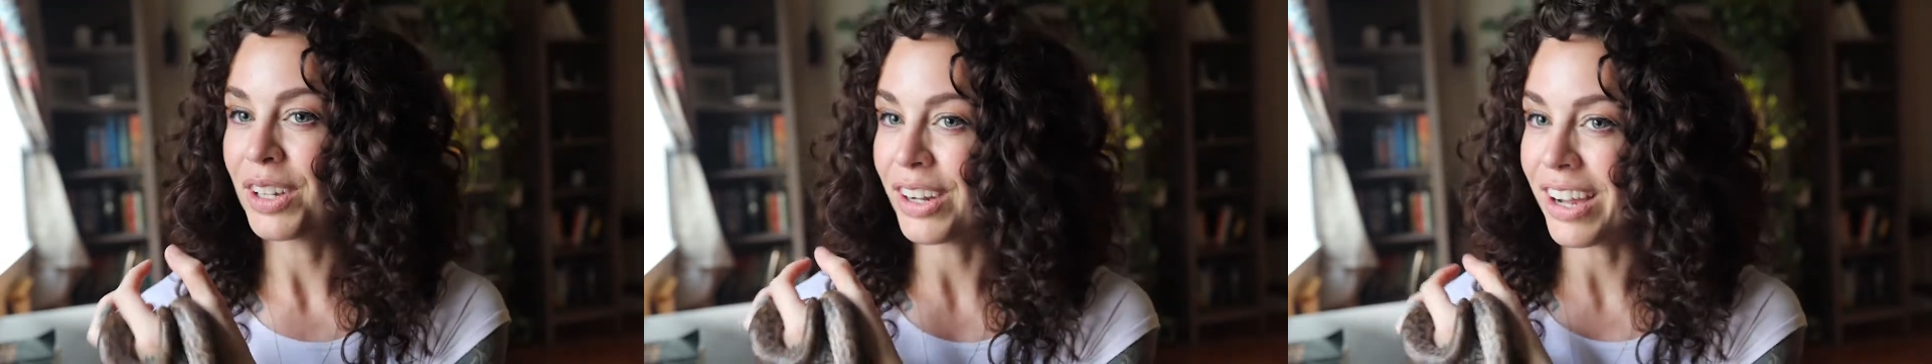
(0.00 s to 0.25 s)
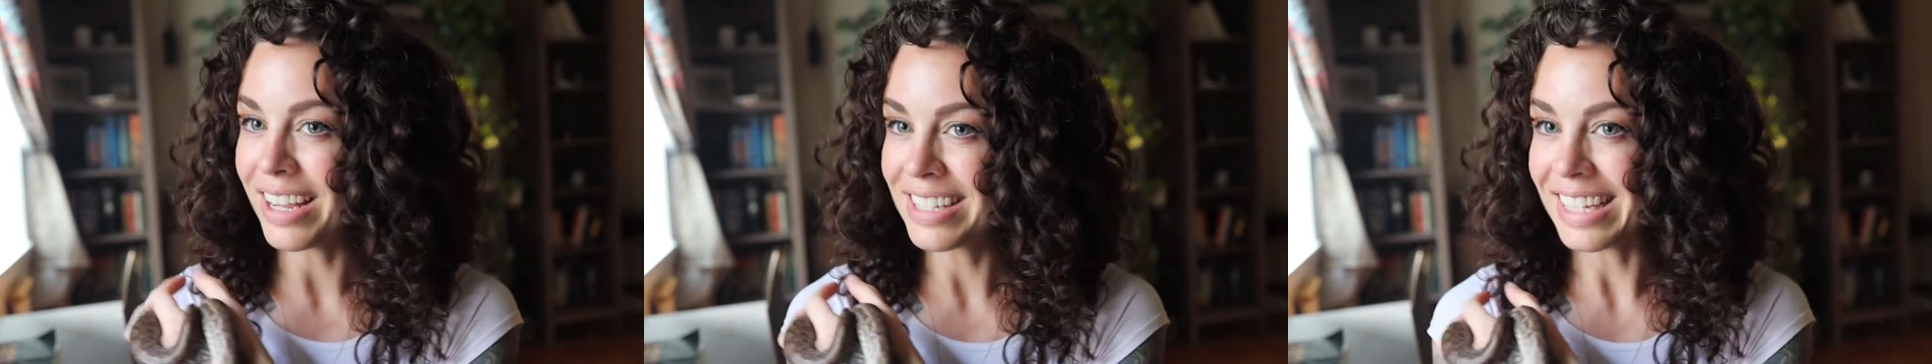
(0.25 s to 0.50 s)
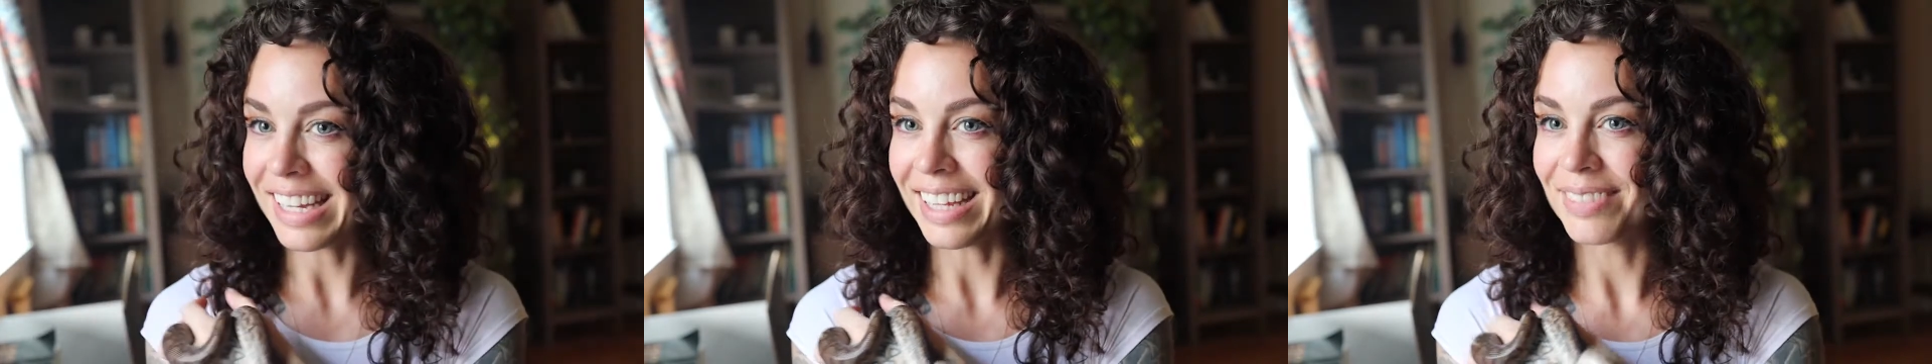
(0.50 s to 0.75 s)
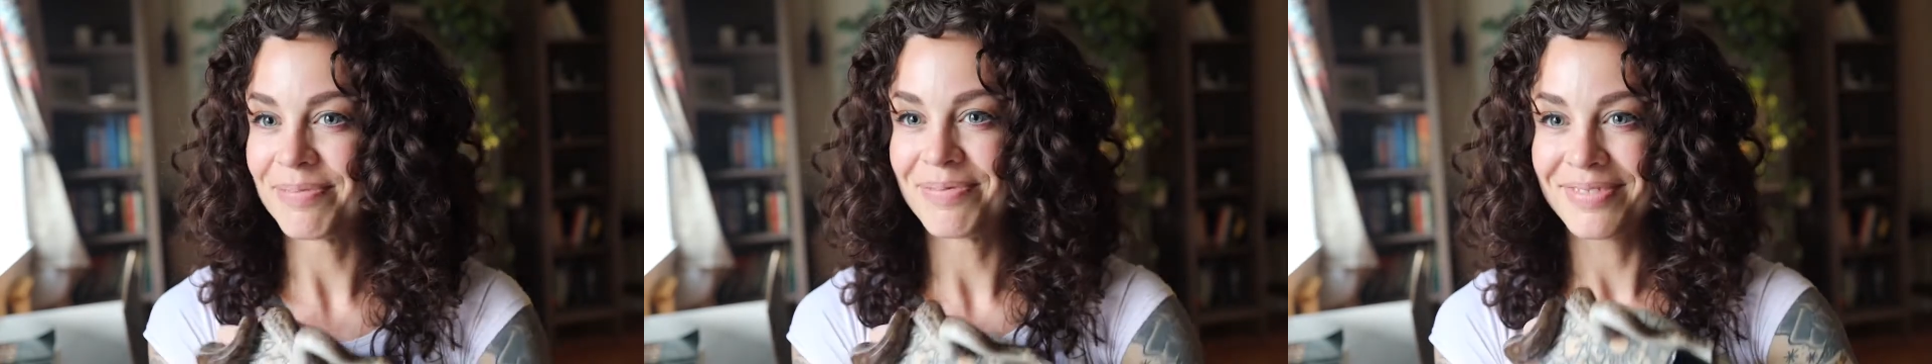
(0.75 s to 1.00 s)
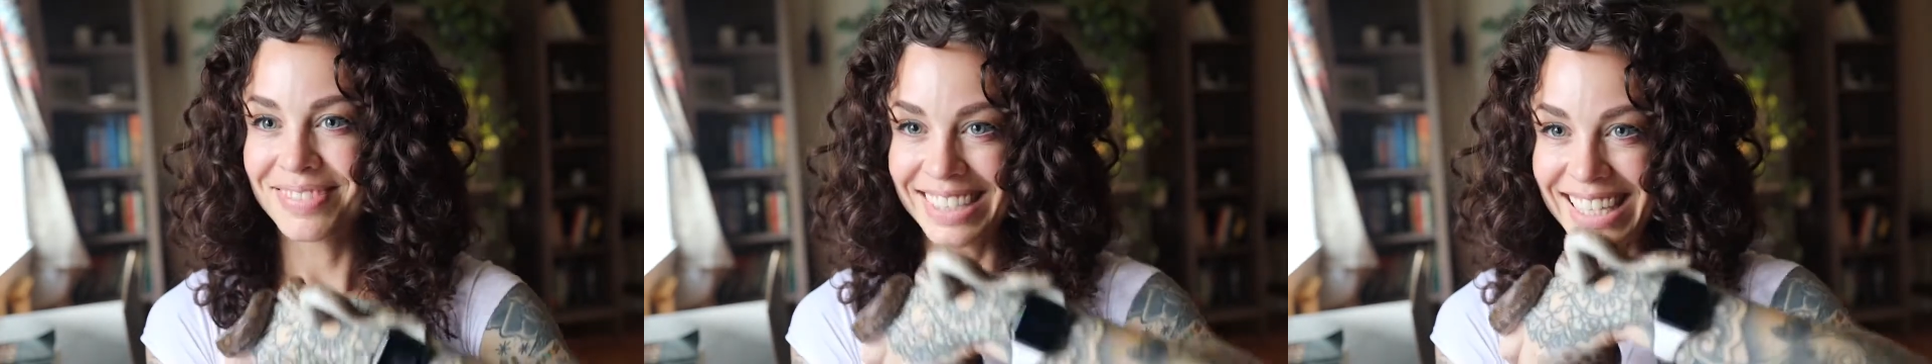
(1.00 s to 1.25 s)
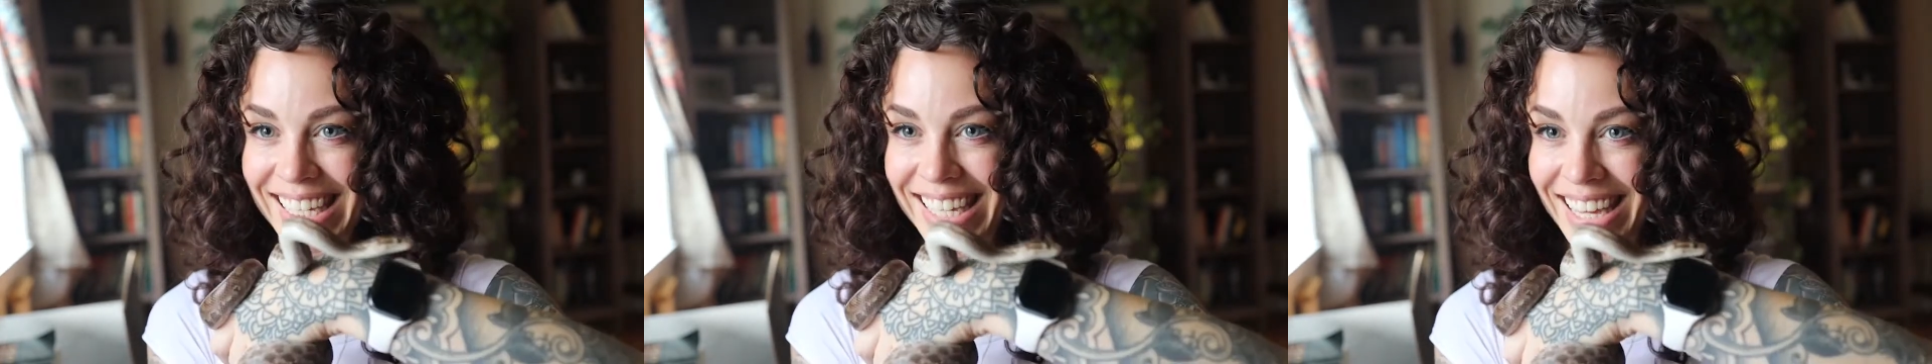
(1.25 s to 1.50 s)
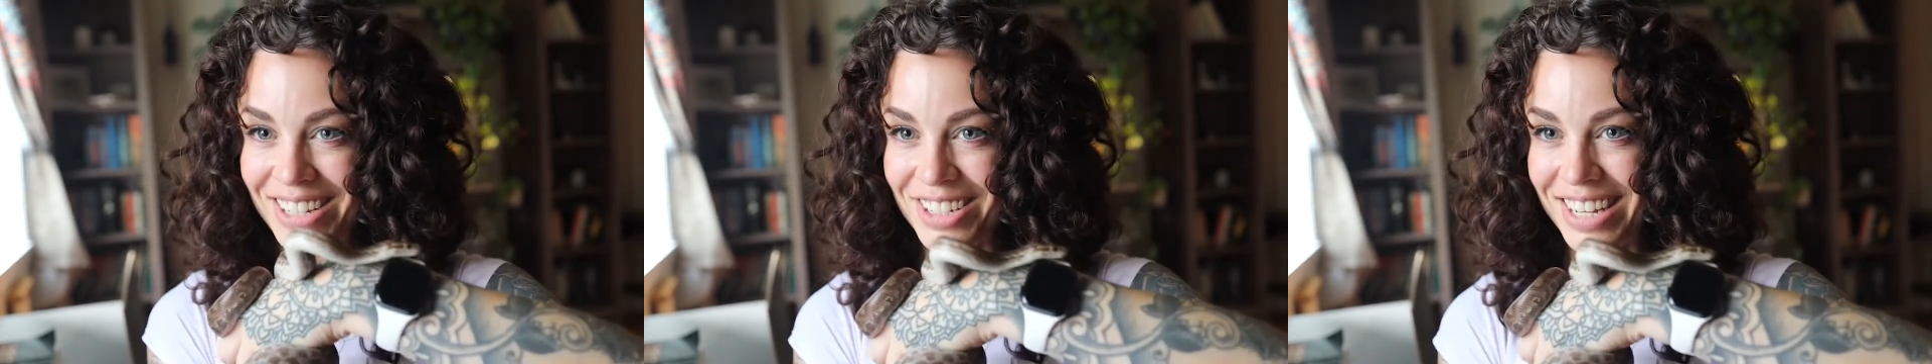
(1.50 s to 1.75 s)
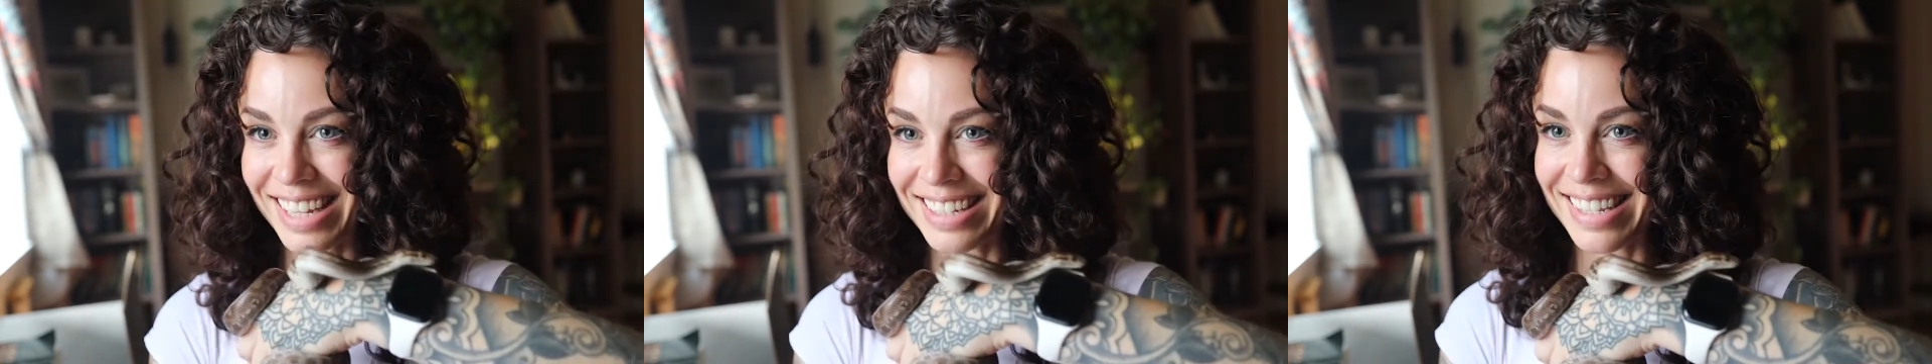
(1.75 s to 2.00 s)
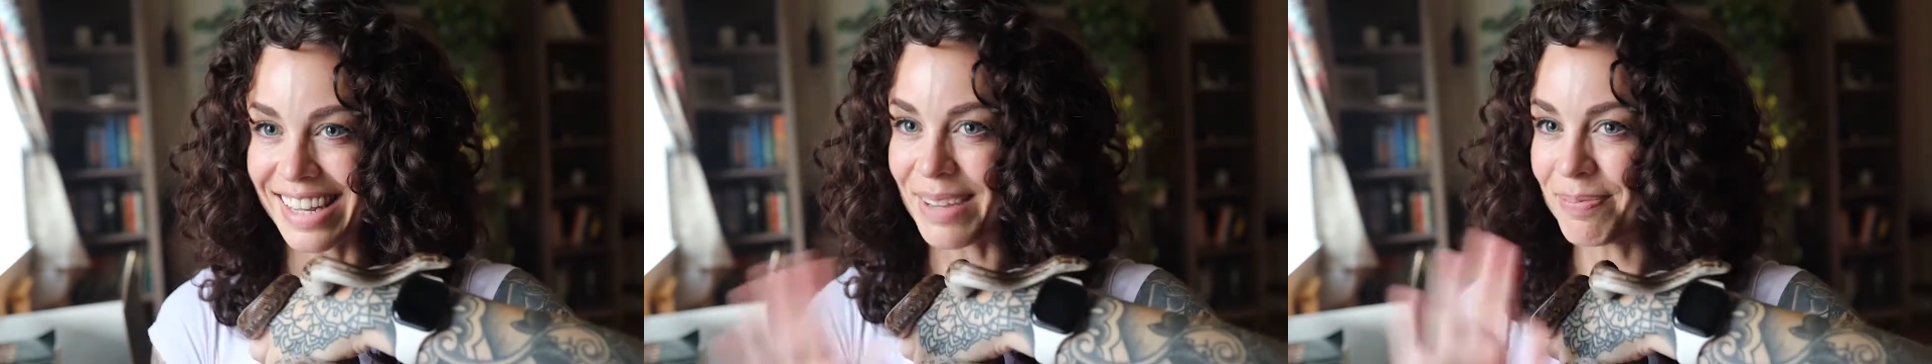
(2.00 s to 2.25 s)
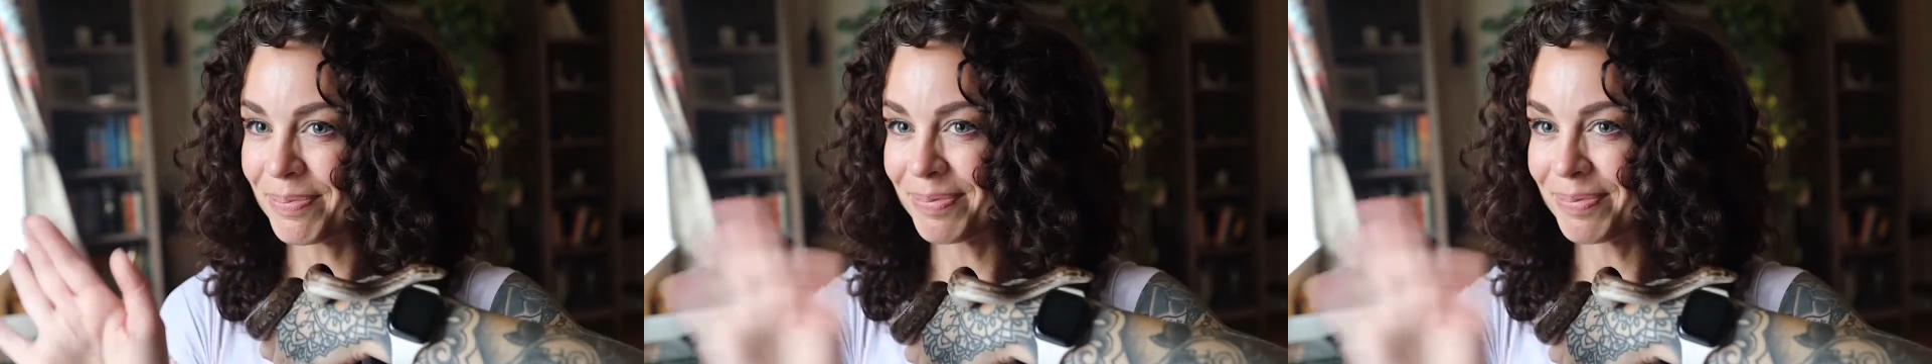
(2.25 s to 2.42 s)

curiosity. Catch you next time.